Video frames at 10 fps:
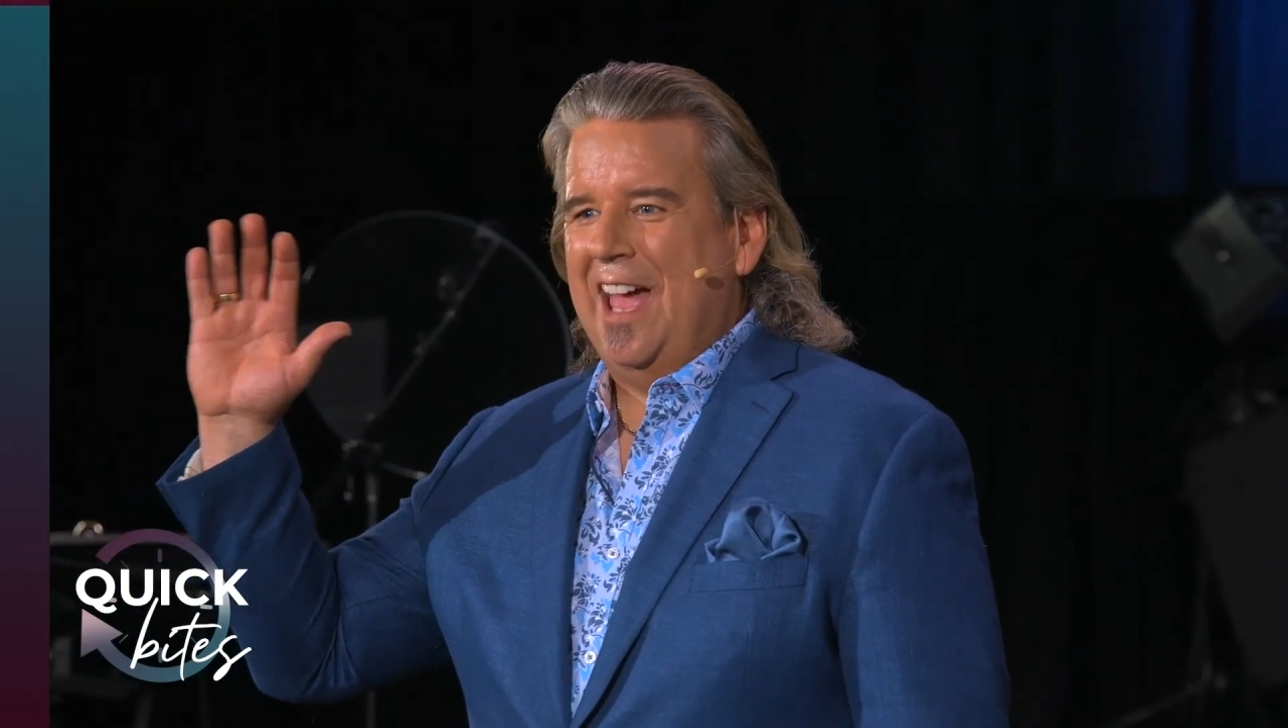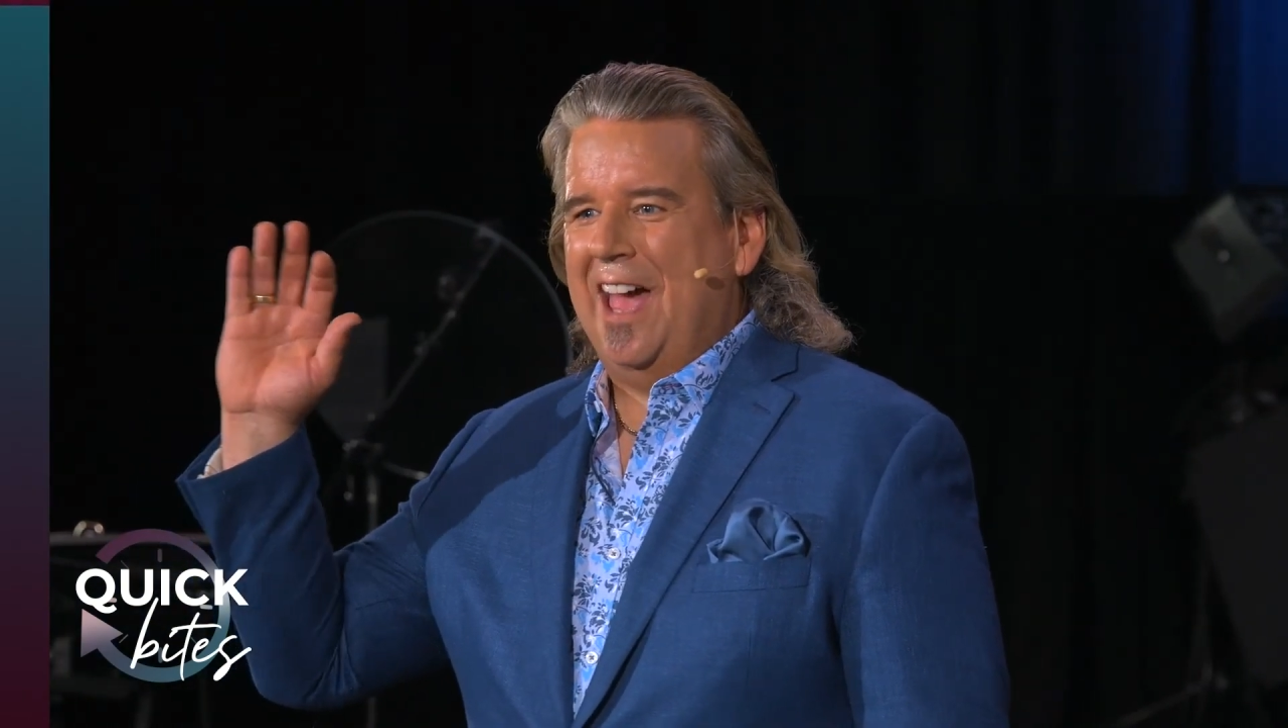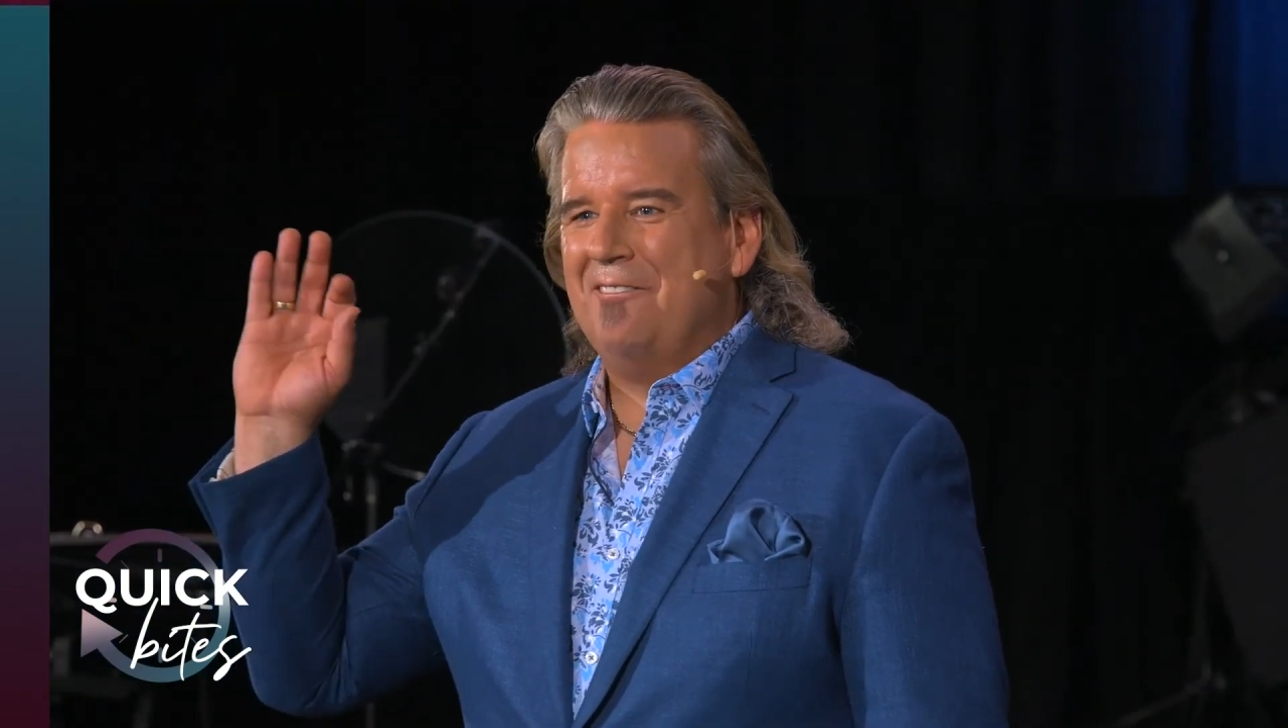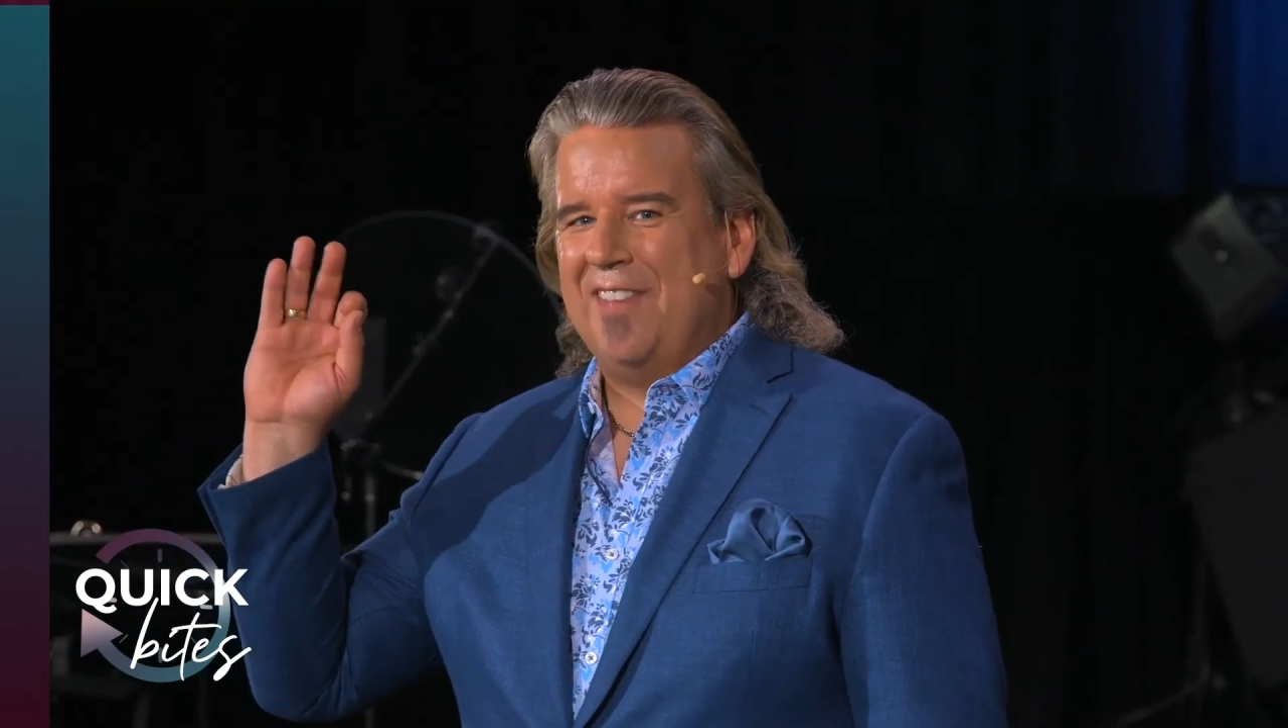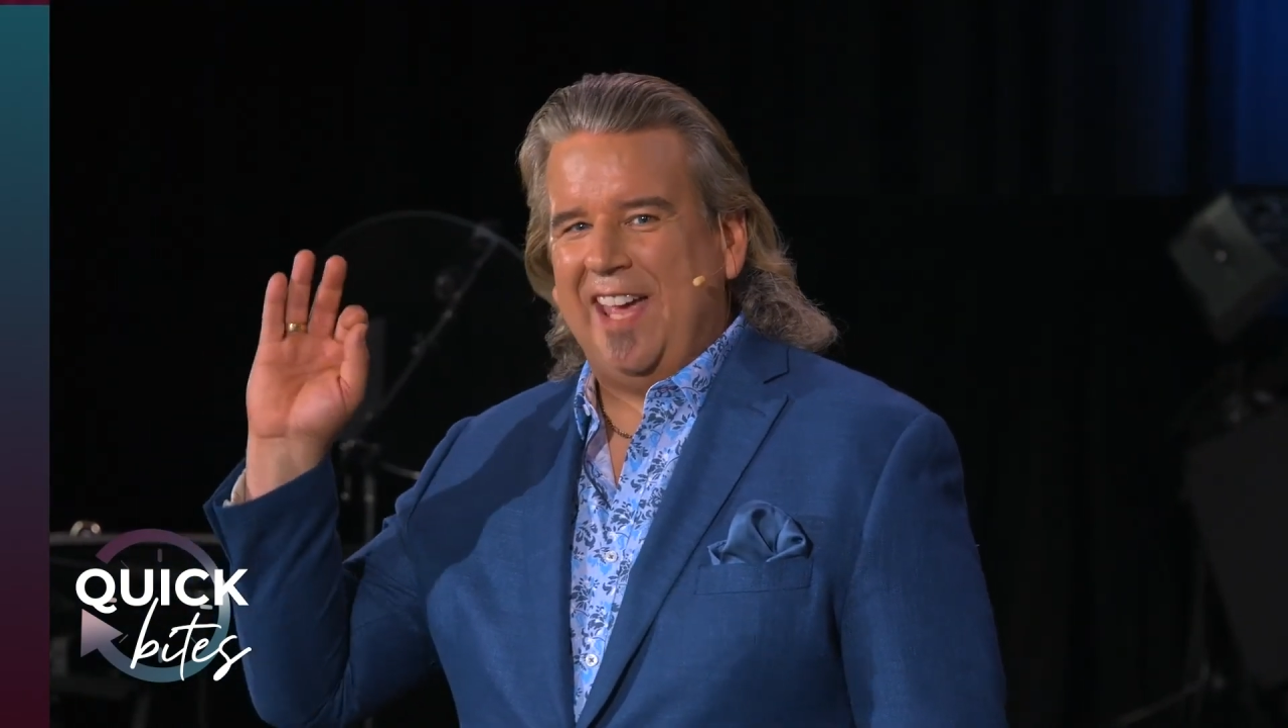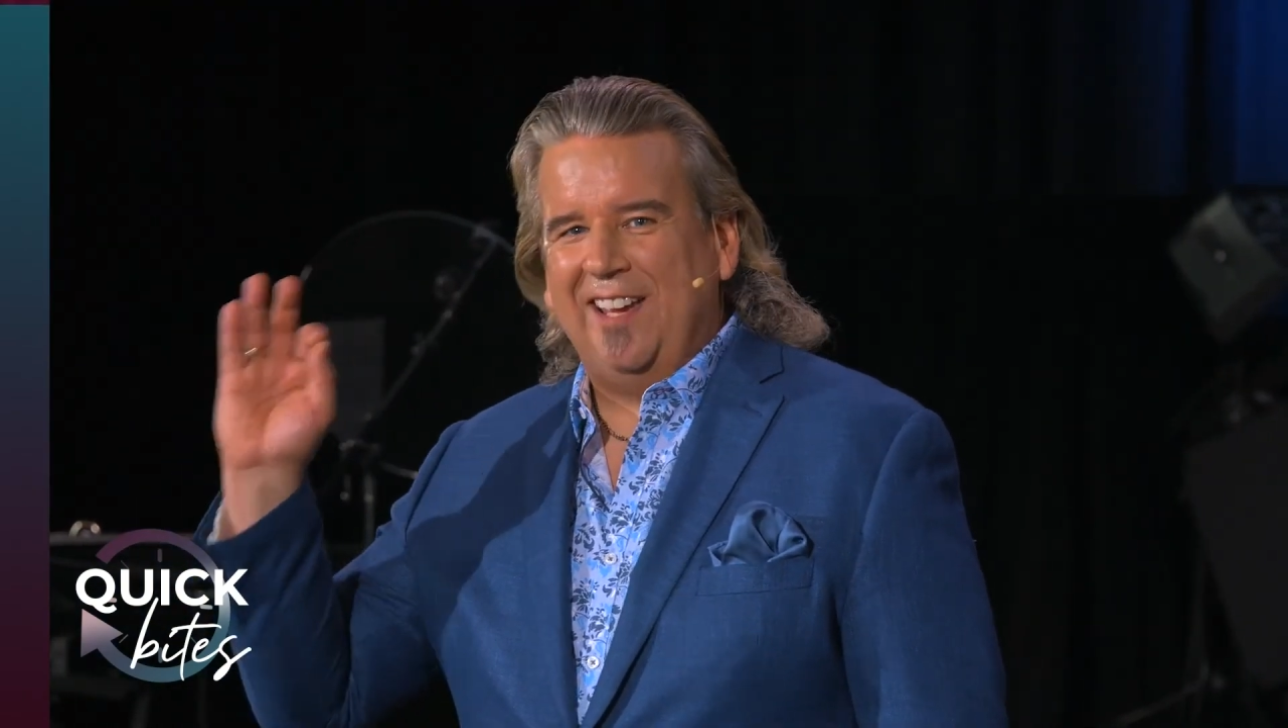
and may